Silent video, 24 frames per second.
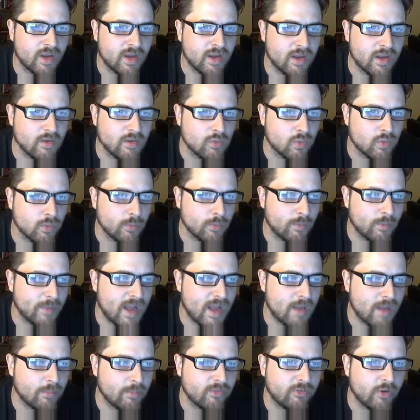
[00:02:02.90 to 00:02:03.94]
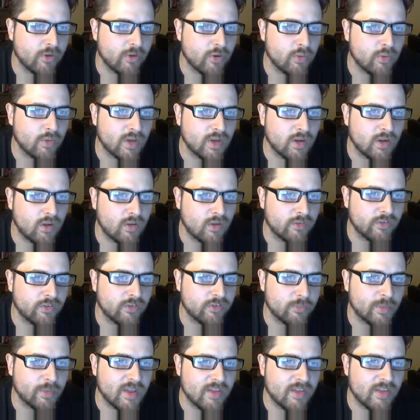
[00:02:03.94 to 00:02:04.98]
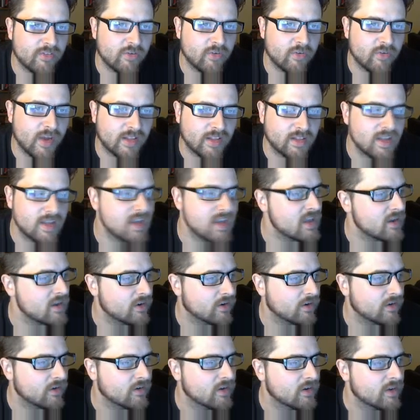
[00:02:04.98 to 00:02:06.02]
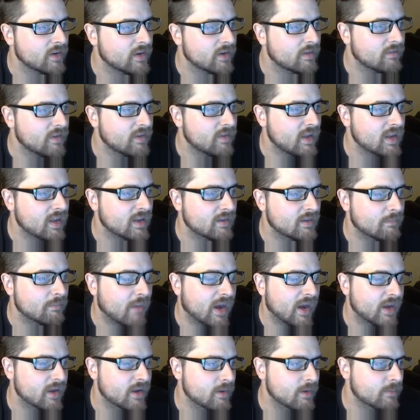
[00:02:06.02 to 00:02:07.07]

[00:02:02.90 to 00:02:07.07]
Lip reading: normal map. So it all displays correctly here in Maya.